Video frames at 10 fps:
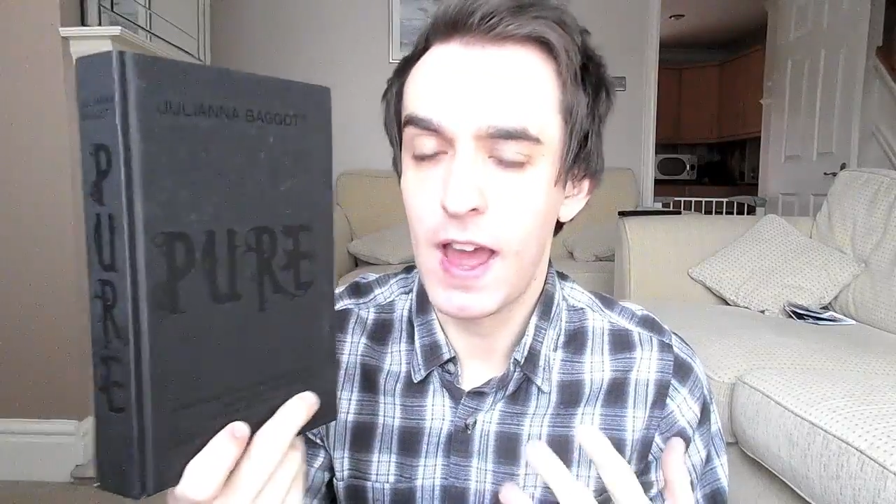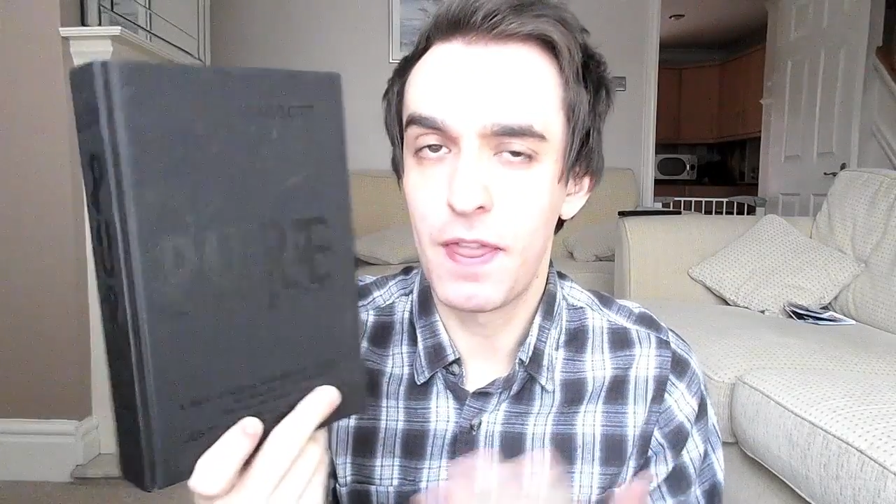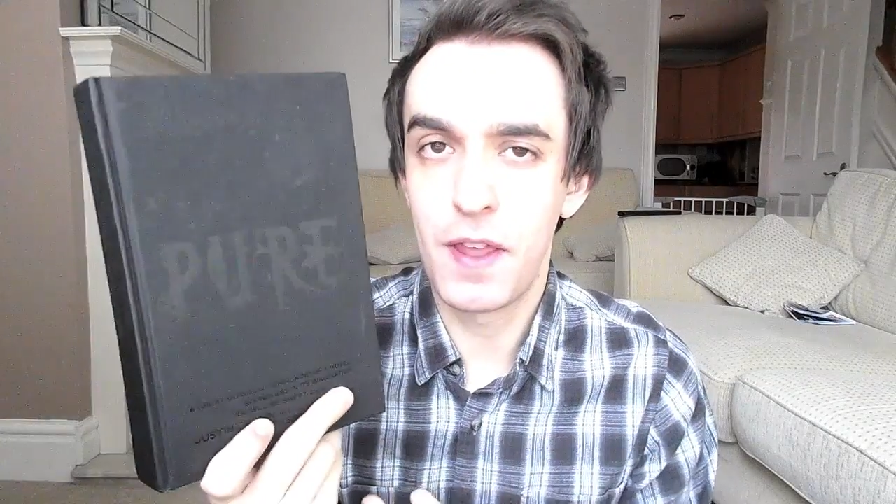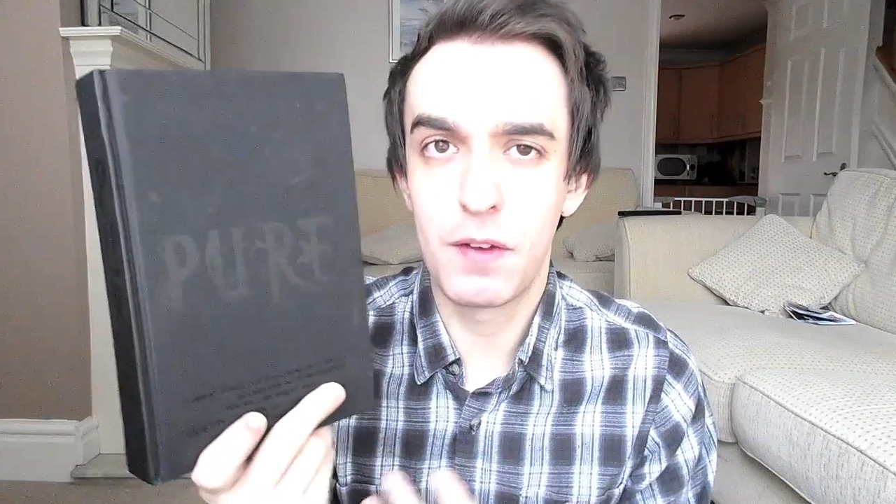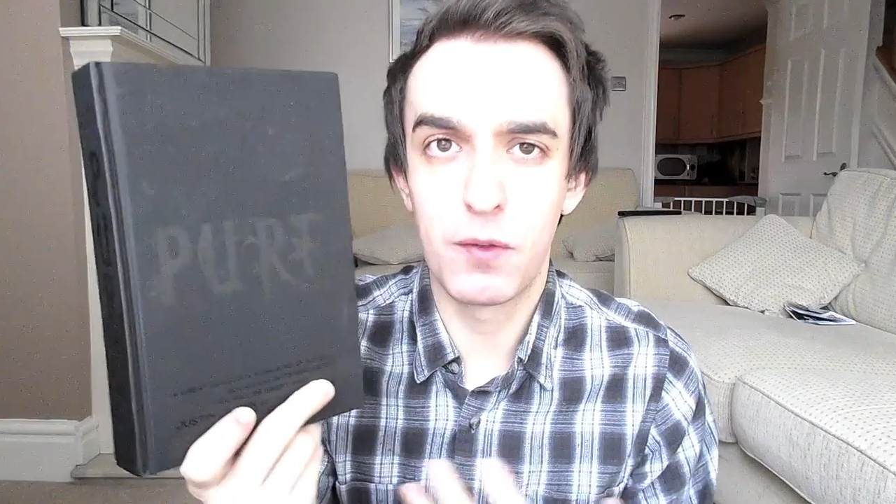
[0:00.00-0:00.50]

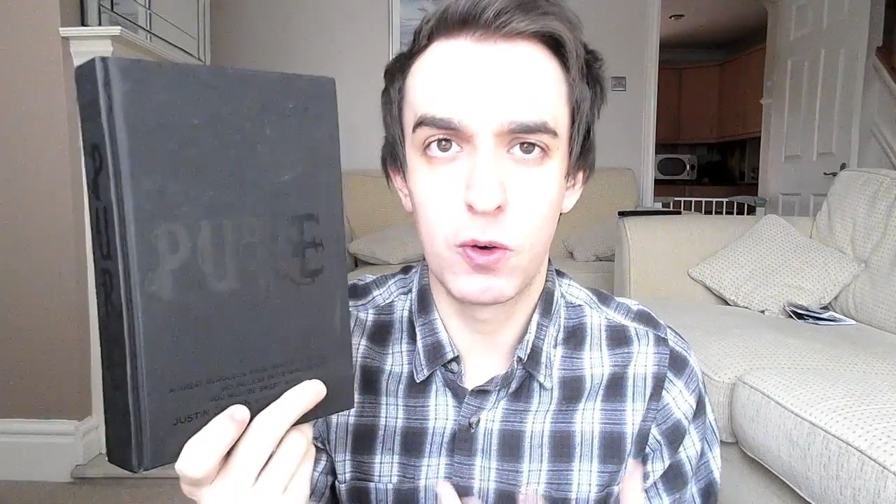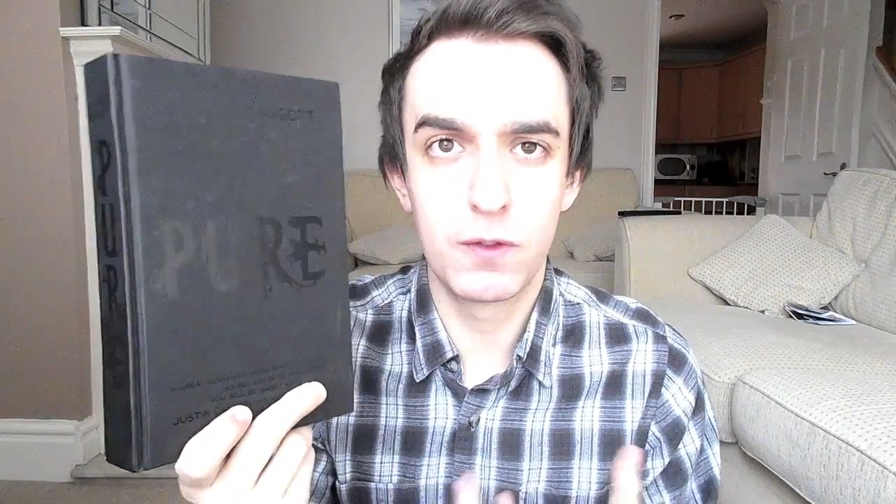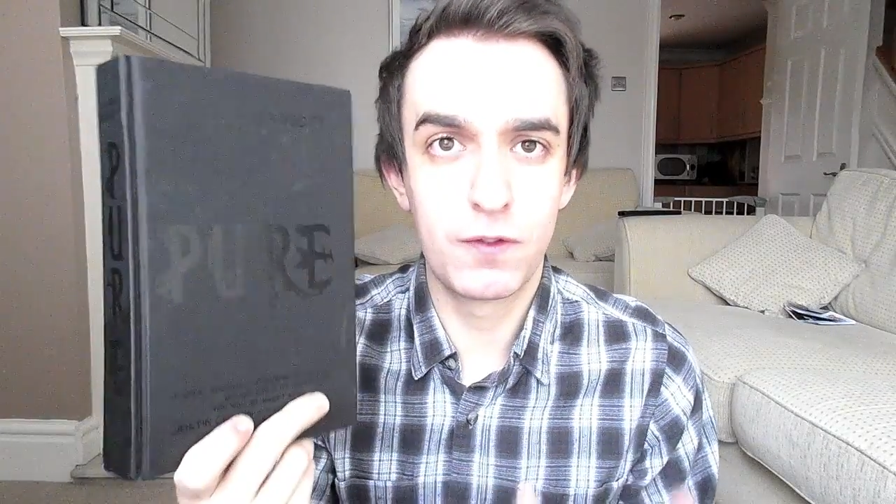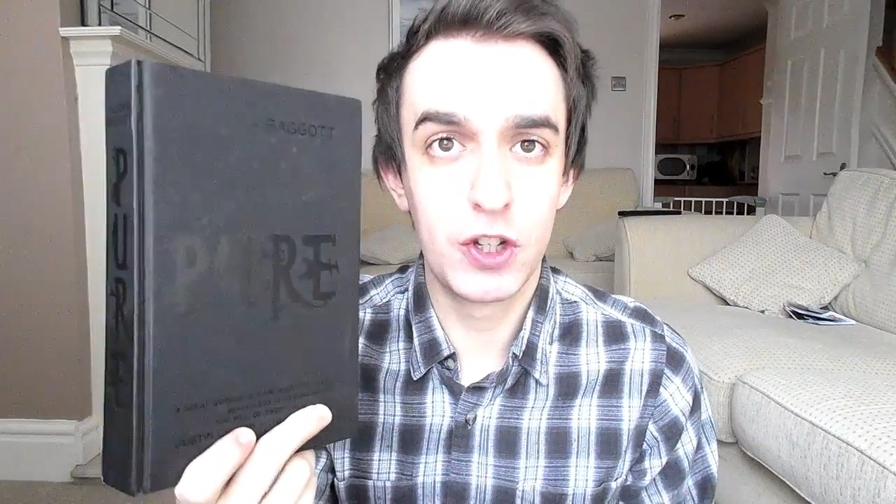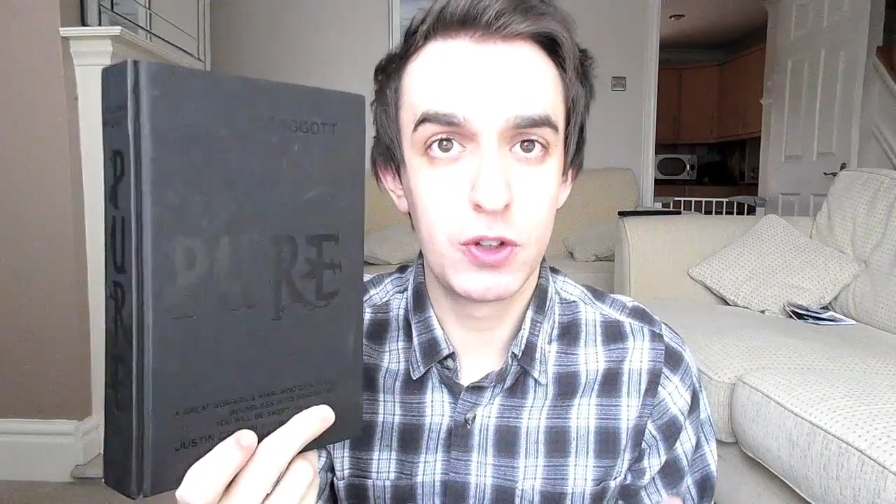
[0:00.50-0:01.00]
and therefore
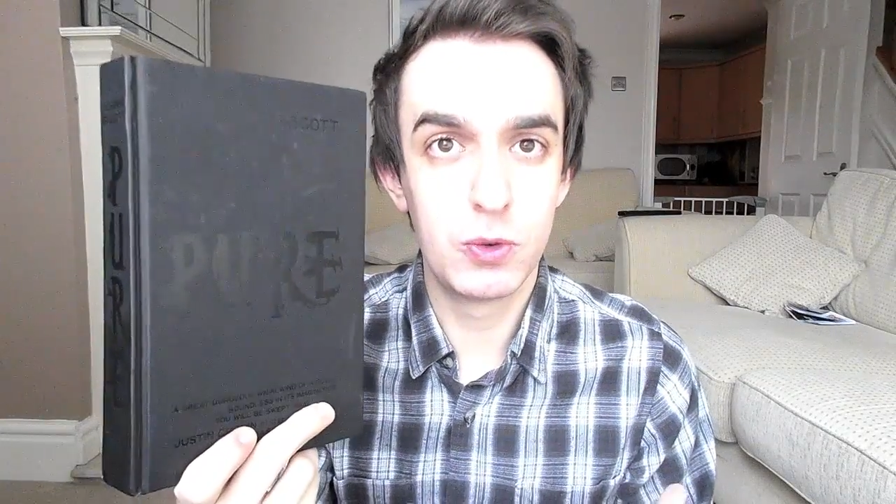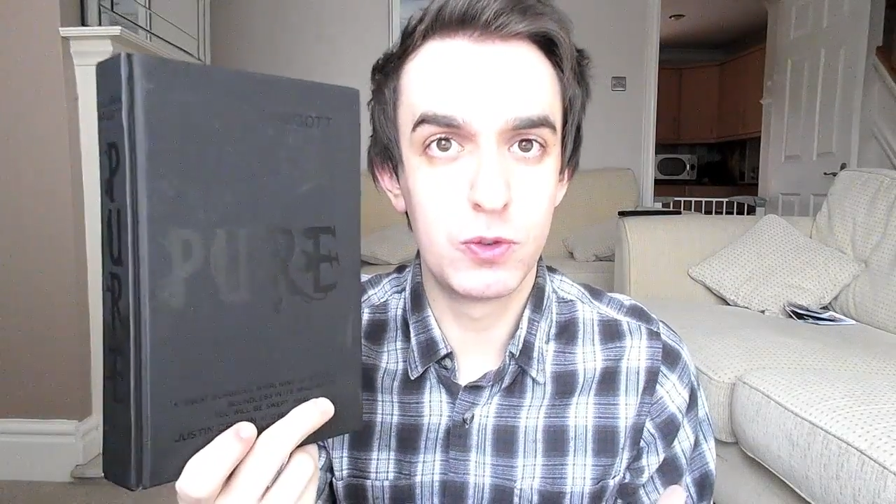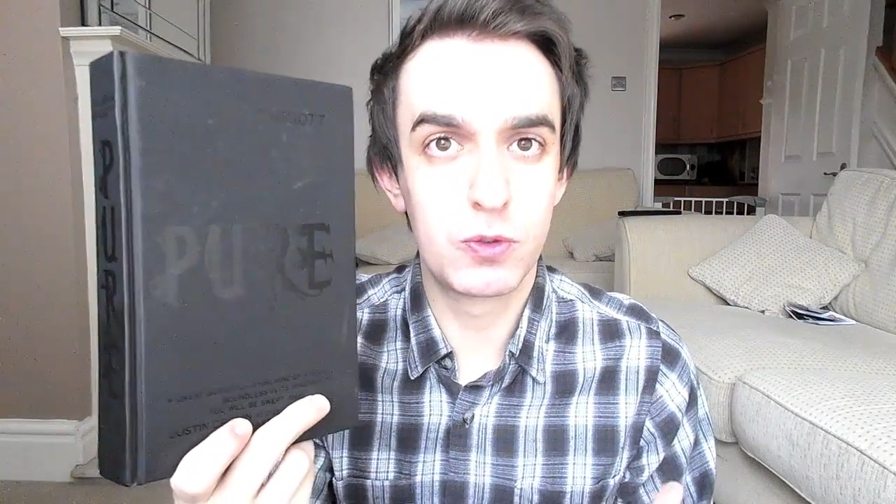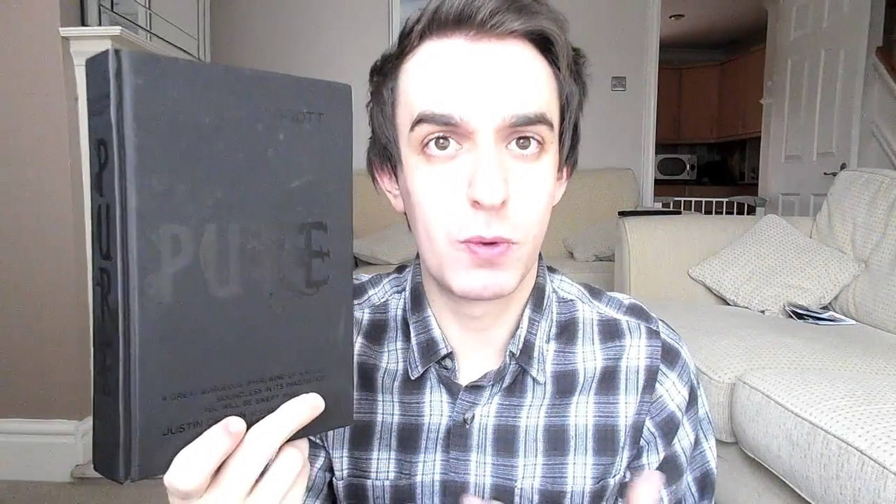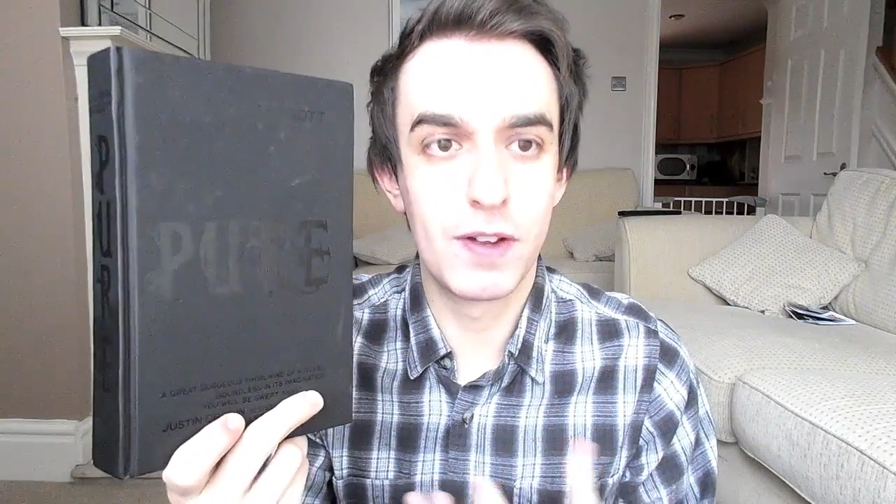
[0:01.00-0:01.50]

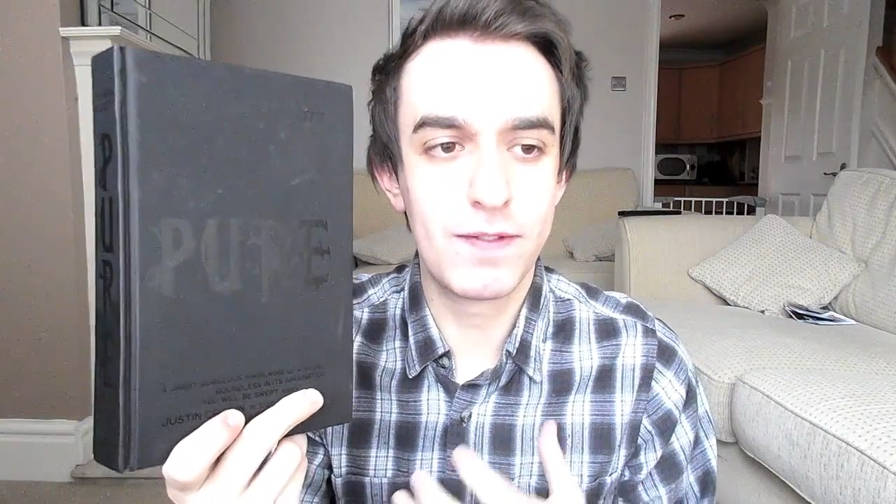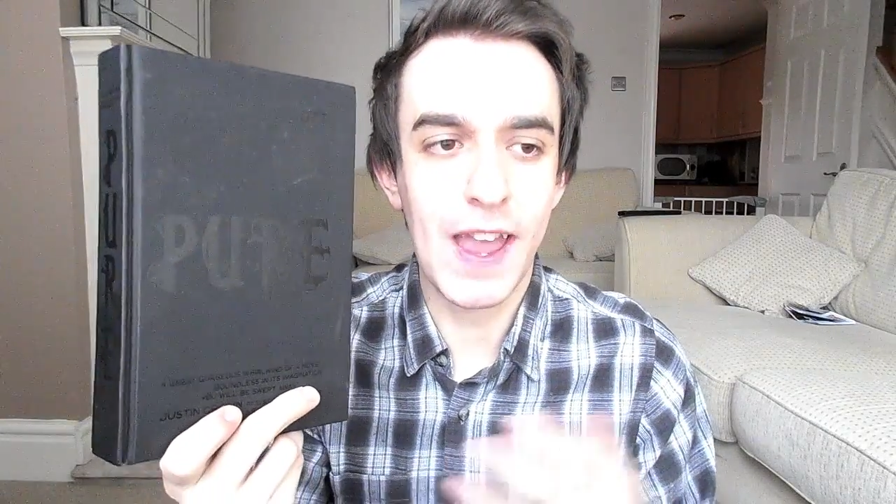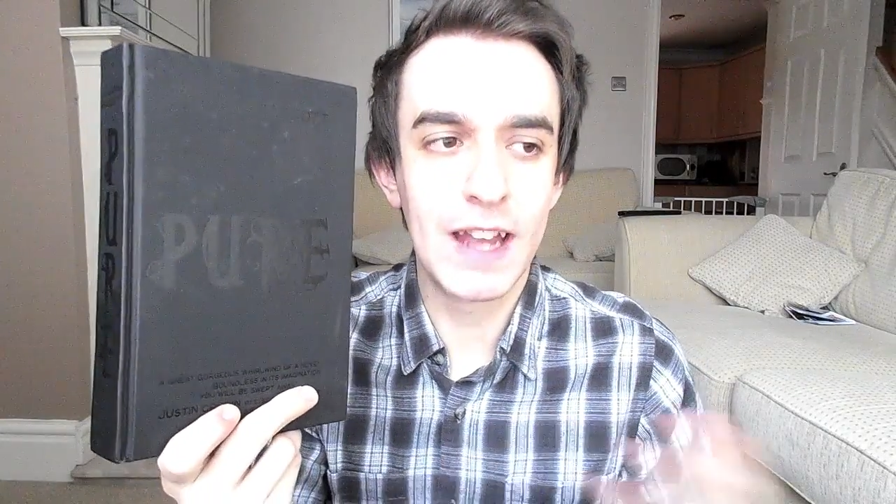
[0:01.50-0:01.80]
fused with